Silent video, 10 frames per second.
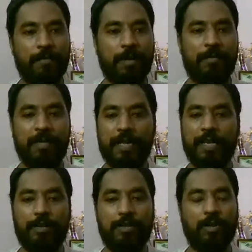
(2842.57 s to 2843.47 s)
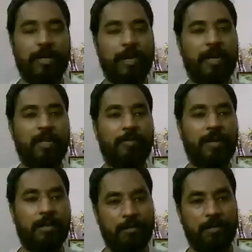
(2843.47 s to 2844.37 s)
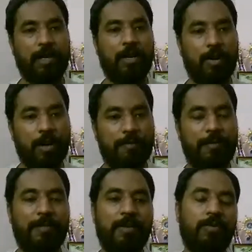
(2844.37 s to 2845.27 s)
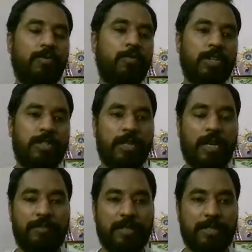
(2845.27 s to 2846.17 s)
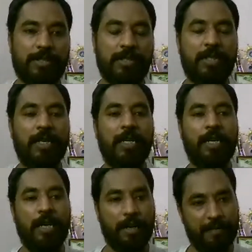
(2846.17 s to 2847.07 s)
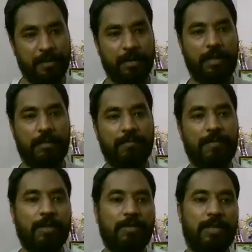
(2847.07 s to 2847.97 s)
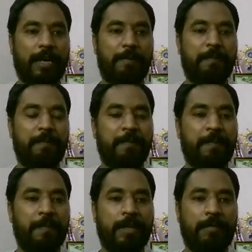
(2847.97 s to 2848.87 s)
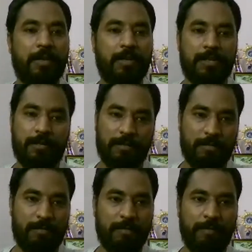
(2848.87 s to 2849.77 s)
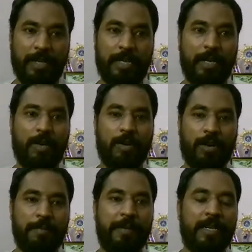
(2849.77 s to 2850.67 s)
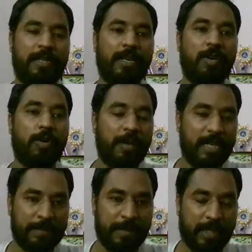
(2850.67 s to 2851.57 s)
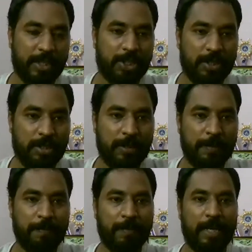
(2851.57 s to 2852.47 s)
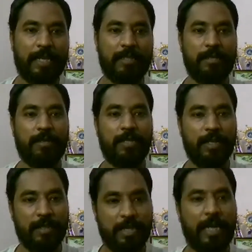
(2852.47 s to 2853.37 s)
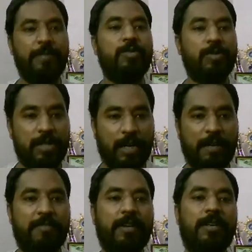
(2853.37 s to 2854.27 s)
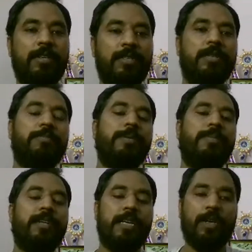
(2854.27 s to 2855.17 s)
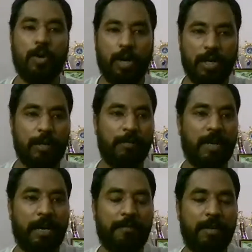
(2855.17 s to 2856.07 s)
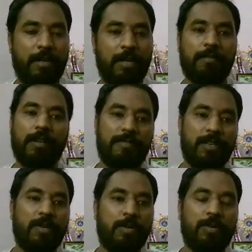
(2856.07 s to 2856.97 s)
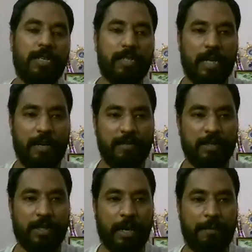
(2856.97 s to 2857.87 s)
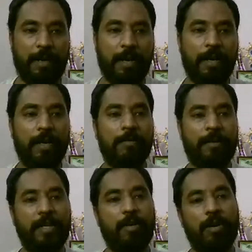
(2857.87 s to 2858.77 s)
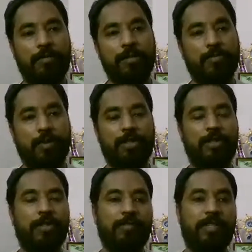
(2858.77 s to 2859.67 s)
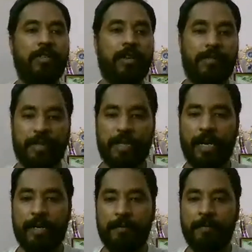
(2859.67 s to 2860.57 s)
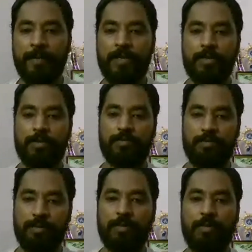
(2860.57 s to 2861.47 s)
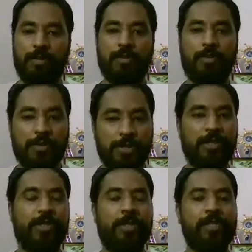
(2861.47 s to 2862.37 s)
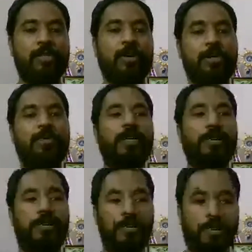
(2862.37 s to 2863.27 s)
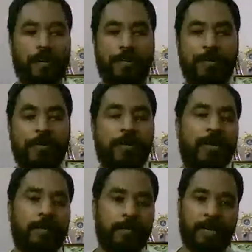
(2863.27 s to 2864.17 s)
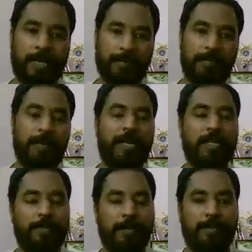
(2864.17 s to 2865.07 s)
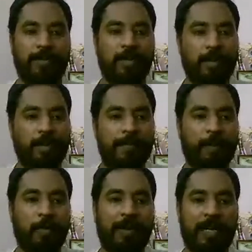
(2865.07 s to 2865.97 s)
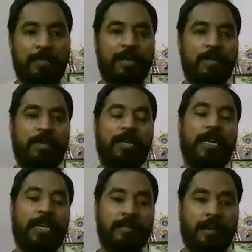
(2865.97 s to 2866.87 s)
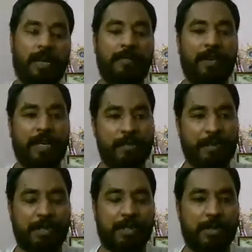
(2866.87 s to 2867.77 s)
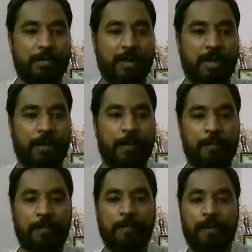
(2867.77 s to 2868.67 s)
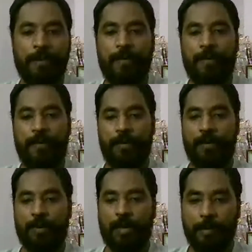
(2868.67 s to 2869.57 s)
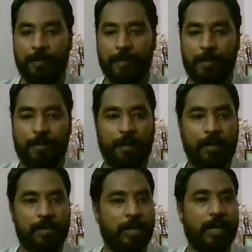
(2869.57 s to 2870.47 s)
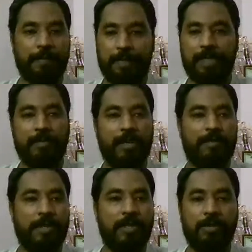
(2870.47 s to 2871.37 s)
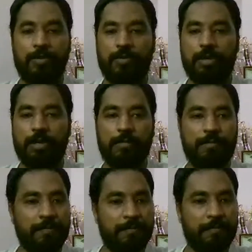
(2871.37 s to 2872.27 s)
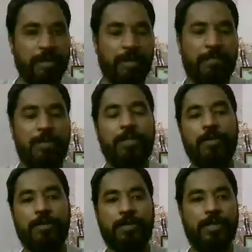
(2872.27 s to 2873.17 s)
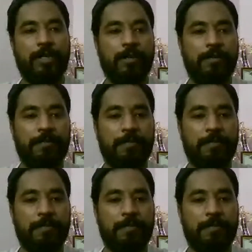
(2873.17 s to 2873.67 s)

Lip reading: Probably they cannot join right now, but there are a lot of people who watch the live sessions after the time, because we cannot meet the global expectations, as the time zones are different. Some people cannot come live even if they know there is a live session happening, but they always watch this video after that. So your question is not only going to help you, but help many other people who might be looking and having expectation beyond. Okay, so yeah, just feel free to put your question here,